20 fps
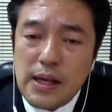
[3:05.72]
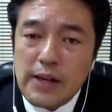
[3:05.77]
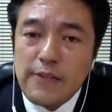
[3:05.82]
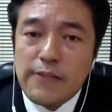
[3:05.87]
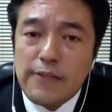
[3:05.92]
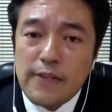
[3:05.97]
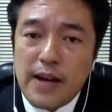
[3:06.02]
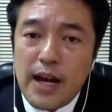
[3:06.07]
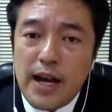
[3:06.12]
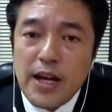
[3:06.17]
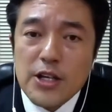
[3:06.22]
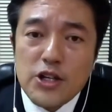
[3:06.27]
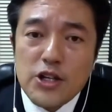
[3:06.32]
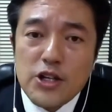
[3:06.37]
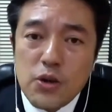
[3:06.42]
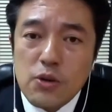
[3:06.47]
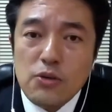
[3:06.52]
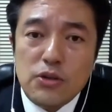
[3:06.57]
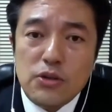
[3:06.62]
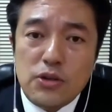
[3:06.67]
if I
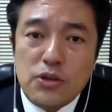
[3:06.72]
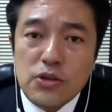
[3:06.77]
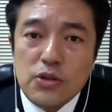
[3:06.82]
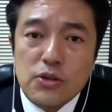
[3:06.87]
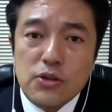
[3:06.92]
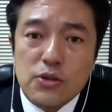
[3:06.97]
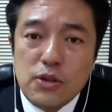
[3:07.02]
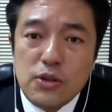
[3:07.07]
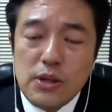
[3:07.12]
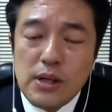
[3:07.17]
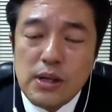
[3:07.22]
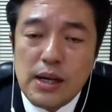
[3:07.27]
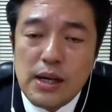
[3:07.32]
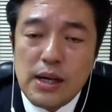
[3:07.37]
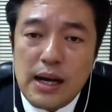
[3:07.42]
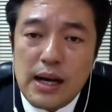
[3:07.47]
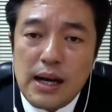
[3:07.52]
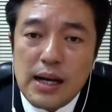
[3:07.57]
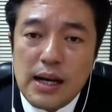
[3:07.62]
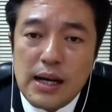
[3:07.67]
showed you
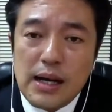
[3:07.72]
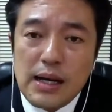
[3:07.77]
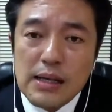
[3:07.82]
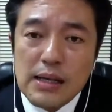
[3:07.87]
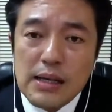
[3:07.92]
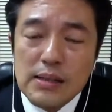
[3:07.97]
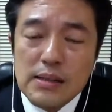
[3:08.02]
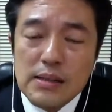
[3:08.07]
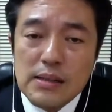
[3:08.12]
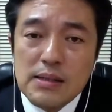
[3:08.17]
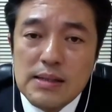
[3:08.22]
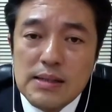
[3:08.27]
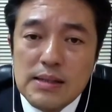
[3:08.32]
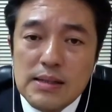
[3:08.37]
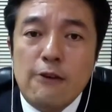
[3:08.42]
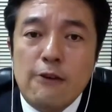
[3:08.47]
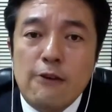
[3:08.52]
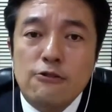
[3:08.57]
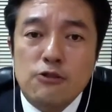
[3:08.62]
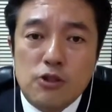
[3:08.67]

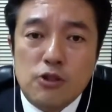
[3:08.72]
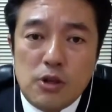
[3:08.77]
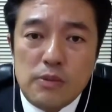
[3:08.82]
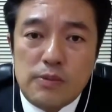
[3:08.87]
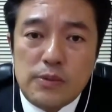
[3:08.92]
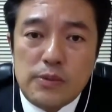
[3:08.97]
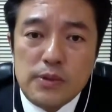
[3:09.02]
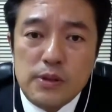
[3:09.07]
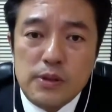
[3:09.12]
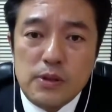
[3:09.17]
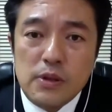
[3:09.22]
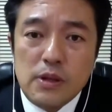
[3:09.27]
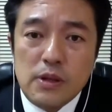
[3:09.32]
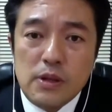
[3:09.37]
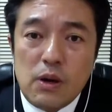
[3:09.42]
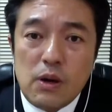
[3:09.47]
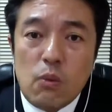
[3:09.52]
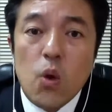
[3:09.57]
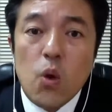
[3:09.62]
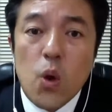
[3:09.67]
sound of
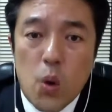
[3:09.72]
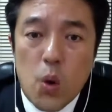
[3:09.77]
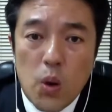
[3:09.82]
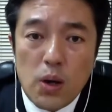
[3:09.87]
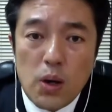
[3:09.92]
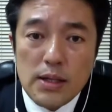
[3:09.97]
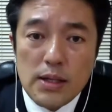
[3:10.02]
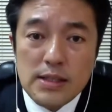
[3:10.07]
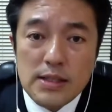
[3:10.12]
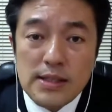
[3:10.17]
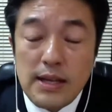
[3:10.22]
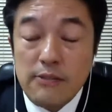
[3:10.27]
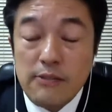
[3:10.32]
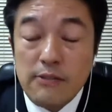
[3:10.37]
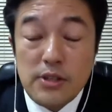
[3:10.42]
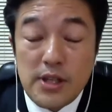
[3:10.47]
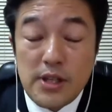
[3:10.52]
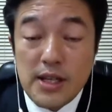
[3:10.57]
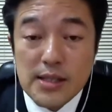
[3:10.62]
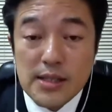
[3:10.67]
the war
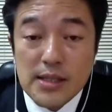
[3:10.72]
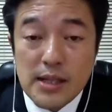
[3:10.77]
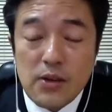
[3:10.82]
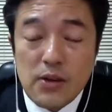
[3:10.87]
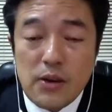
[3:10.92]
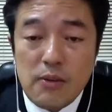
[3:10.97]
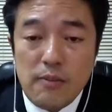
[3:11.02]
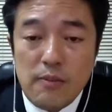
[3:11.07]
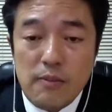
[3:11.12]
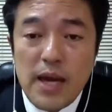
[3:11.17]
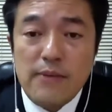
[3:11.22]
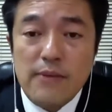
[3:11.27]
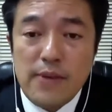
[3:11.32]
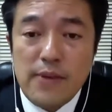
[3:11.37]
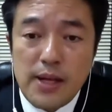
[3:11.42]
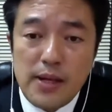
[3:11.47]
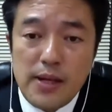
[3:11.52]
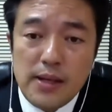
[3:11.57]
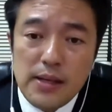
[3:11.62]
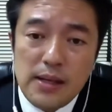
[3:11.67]
70 years ago,
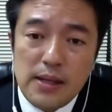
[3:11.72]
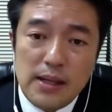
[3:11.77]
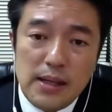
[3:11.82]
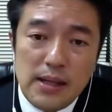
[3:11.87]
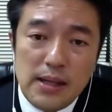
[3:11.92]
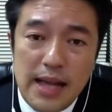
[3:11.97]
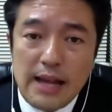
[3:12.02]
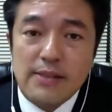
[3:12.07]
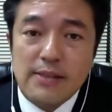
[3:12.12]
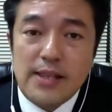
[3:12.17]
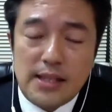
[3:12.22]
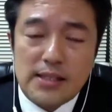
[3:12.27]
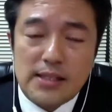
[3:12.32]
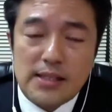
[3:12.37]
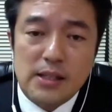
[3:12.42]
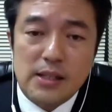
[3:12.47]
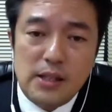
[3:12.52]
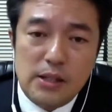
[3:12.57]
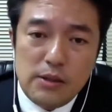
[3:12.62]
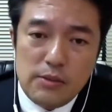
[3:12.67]
maybe like
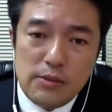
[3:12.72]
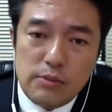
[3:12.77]
this.